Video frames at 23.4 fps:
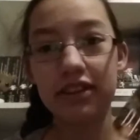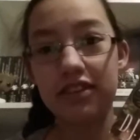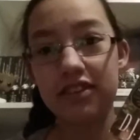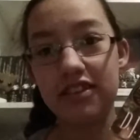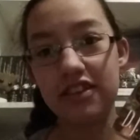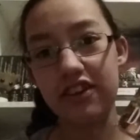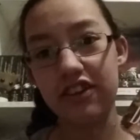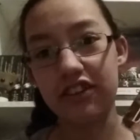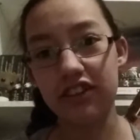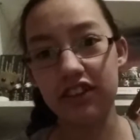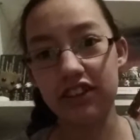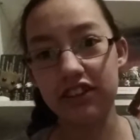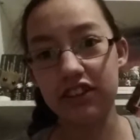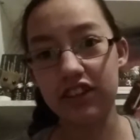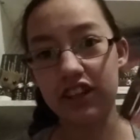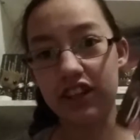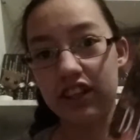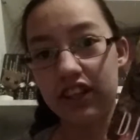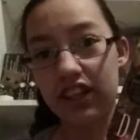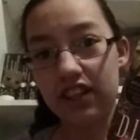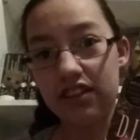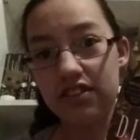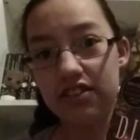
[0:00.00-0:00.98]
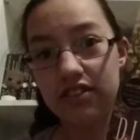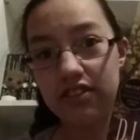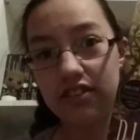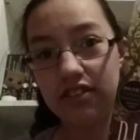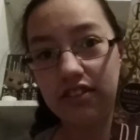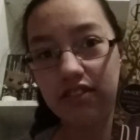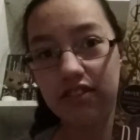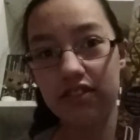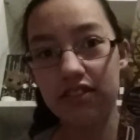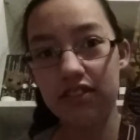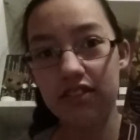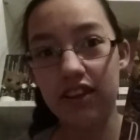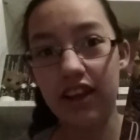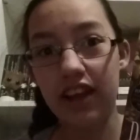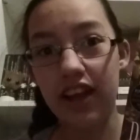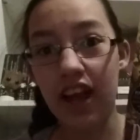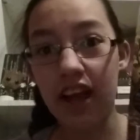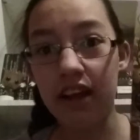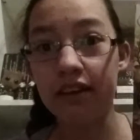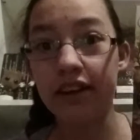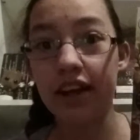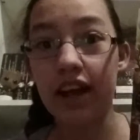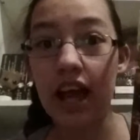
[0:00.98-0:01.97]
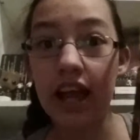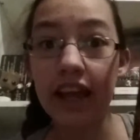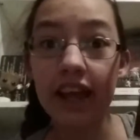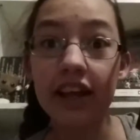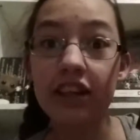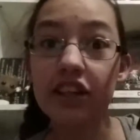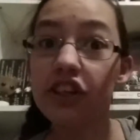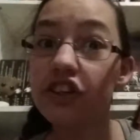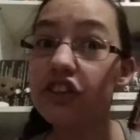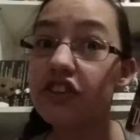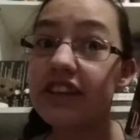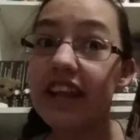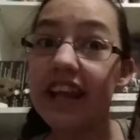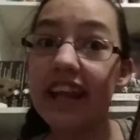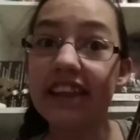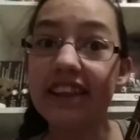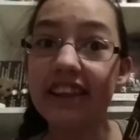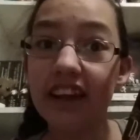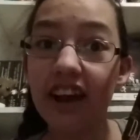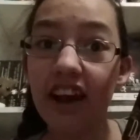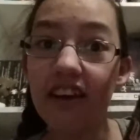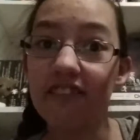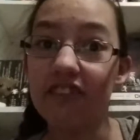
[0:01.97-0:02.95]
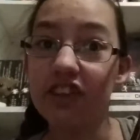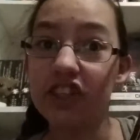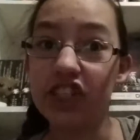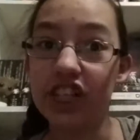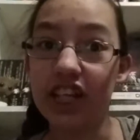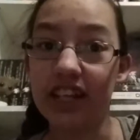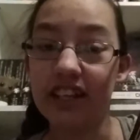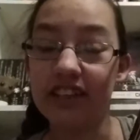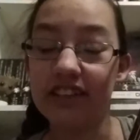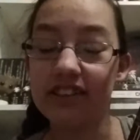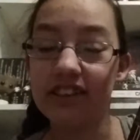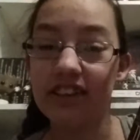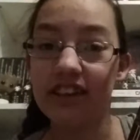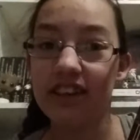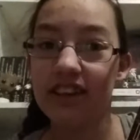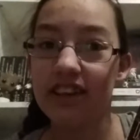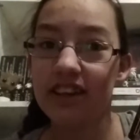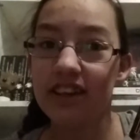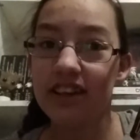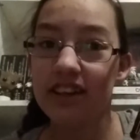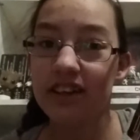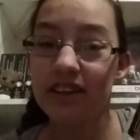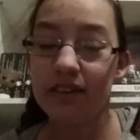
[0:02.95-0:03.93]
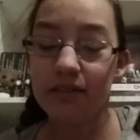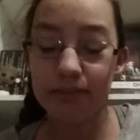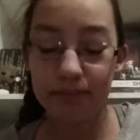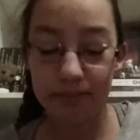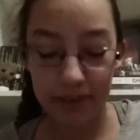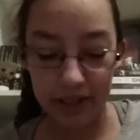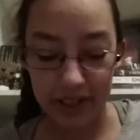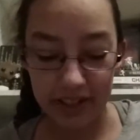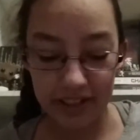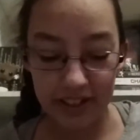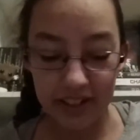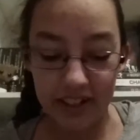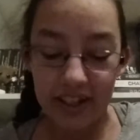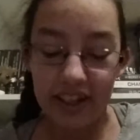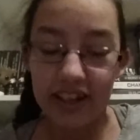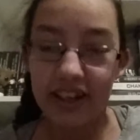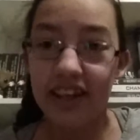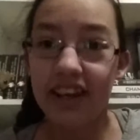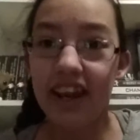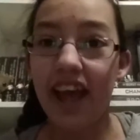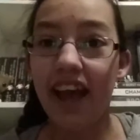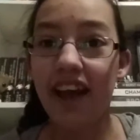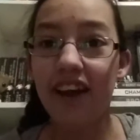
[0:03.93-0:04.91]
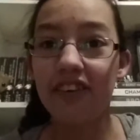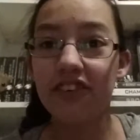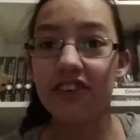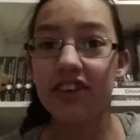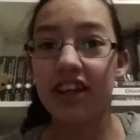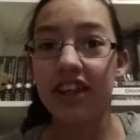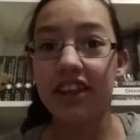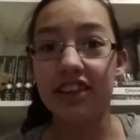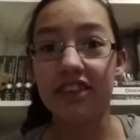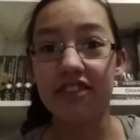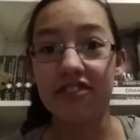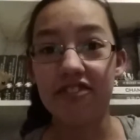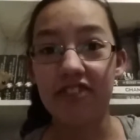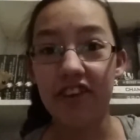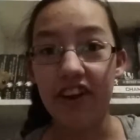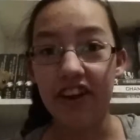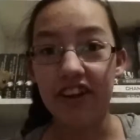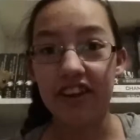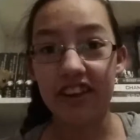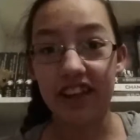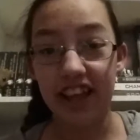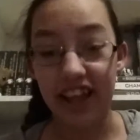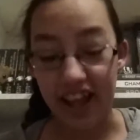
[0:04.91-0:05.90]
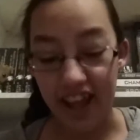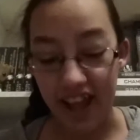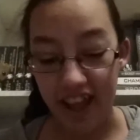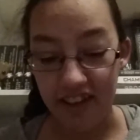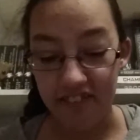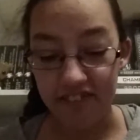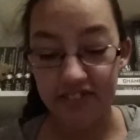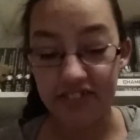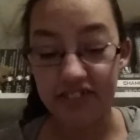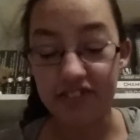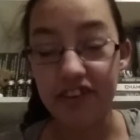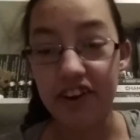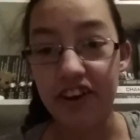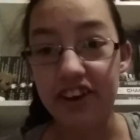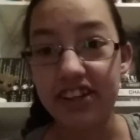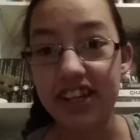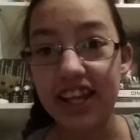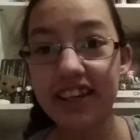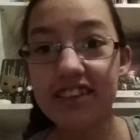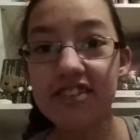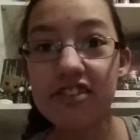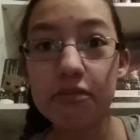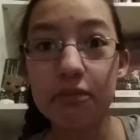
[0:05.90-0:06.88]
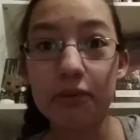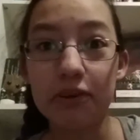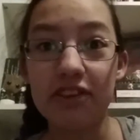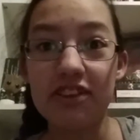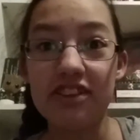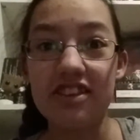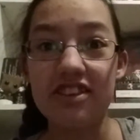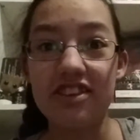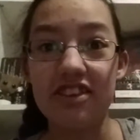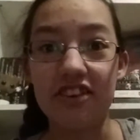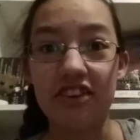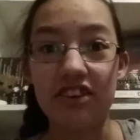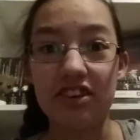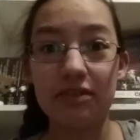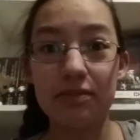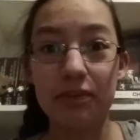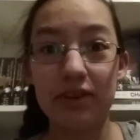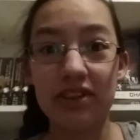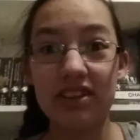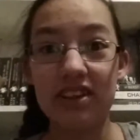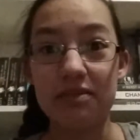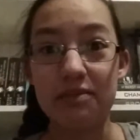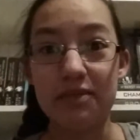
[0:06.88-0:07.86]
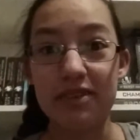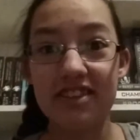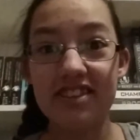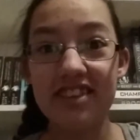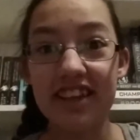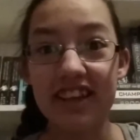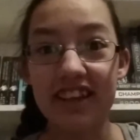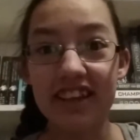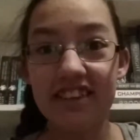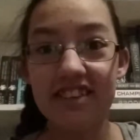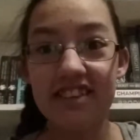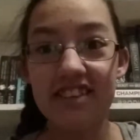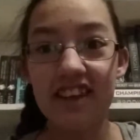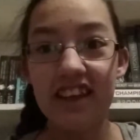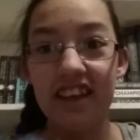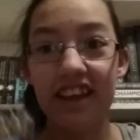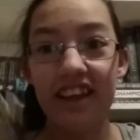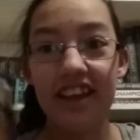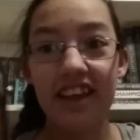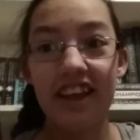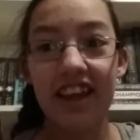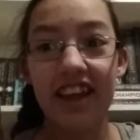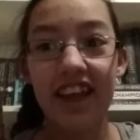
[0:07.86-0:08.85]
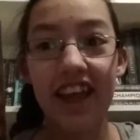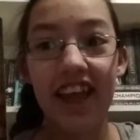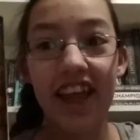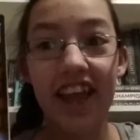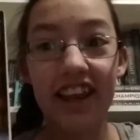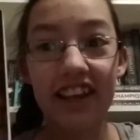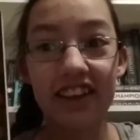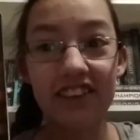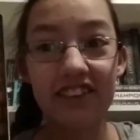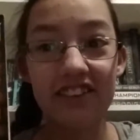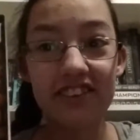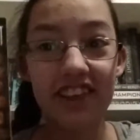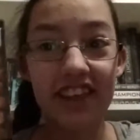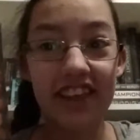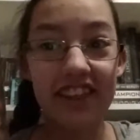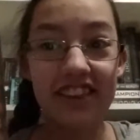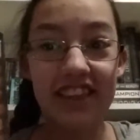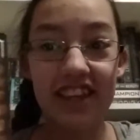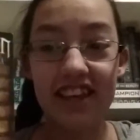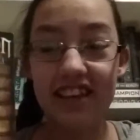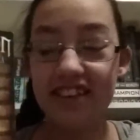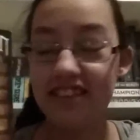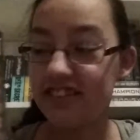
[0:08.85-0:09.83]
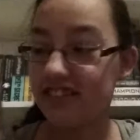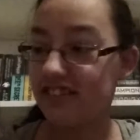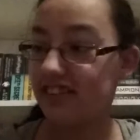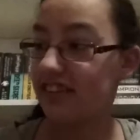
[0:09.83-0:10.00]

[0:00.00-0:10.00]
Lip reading: seriously, look at these. I understand the cover change. But now, I have the very next book in the series, book number 6, and it looks like this.